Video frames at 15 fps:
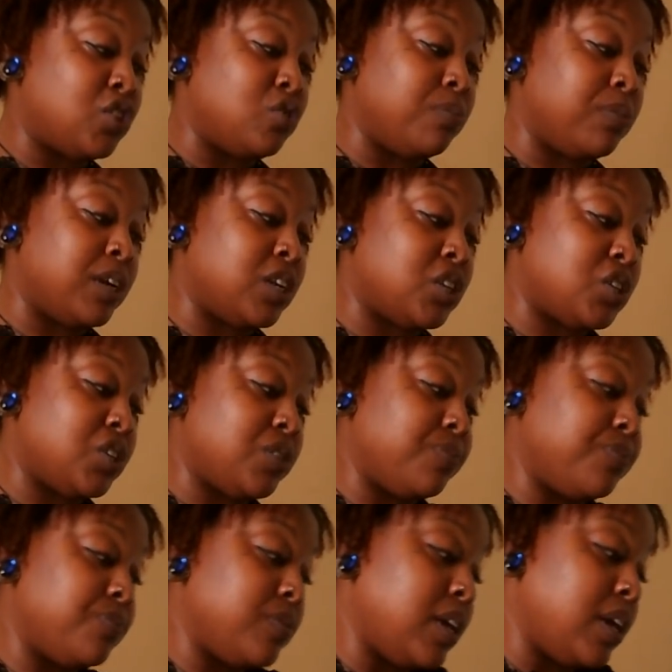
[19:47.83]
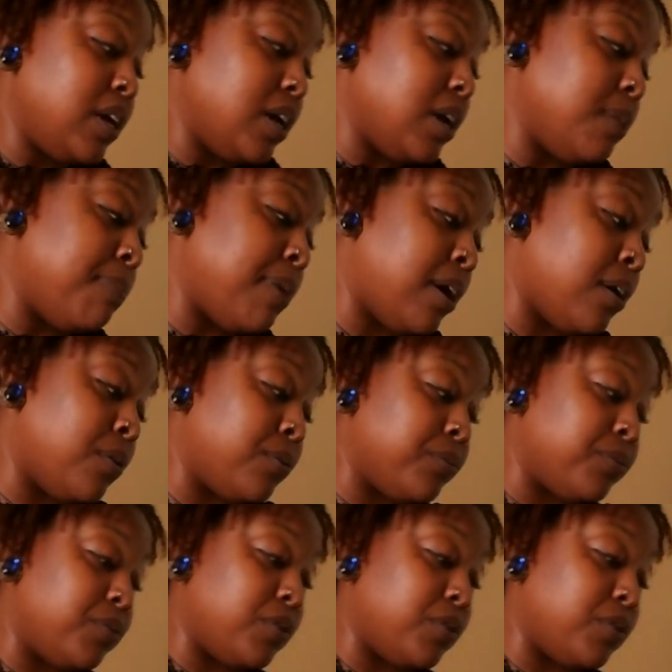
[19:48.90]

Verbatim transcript: too much about